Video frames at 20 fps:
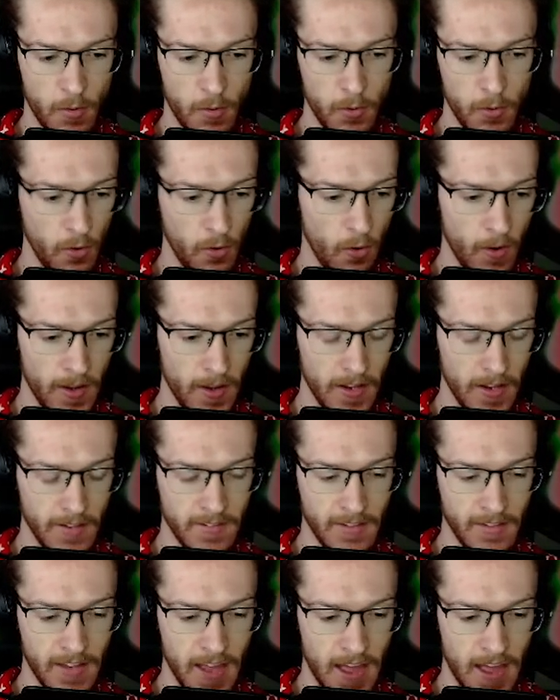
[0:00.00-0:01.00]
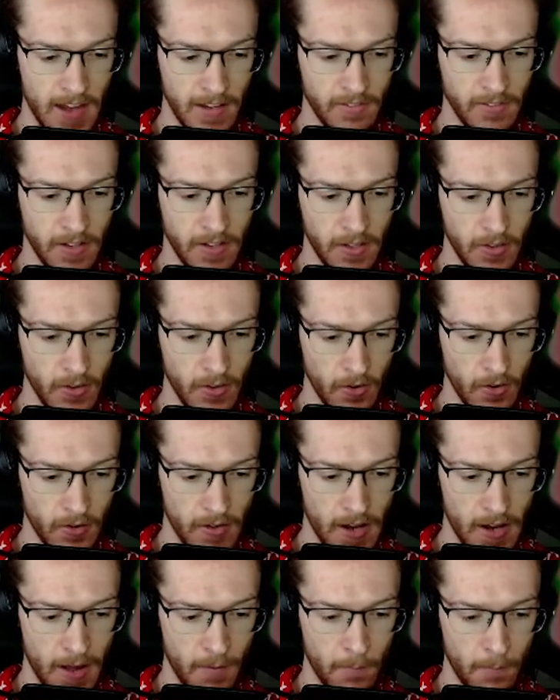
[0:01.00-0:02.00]
annoying to get anything good
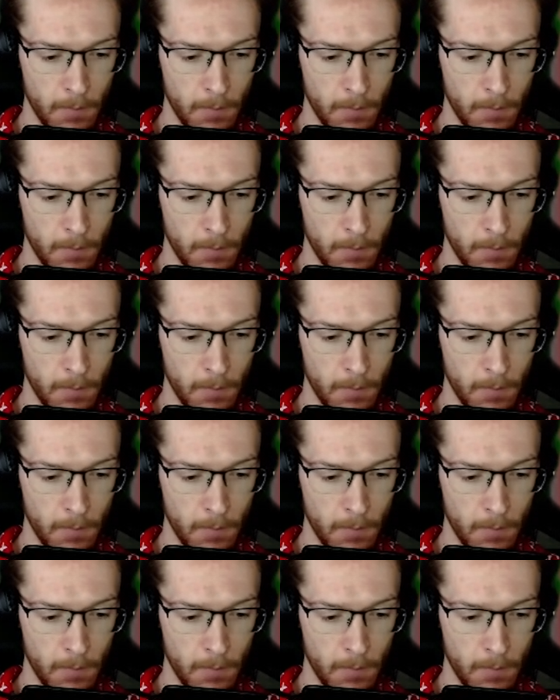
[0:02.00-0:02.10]
now.